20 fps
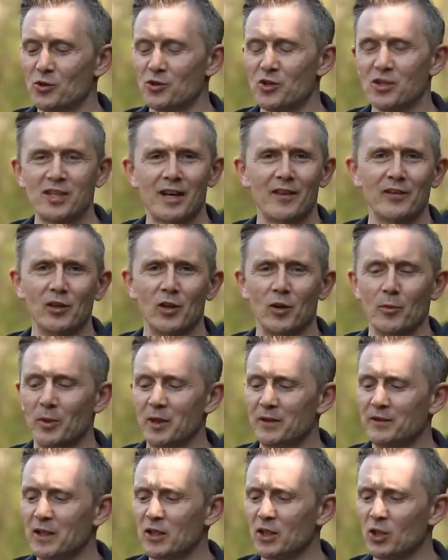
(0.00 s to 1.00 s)
Just have a look, but
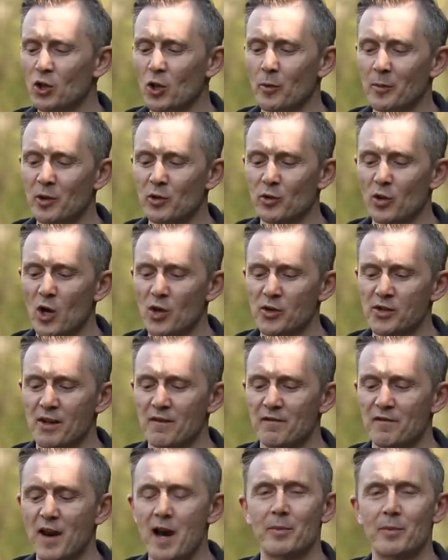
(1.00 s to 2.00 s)
if you can come across
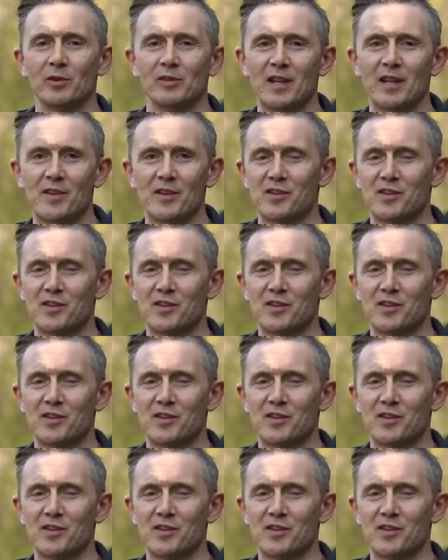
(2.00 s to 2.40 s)
Vibrant Leather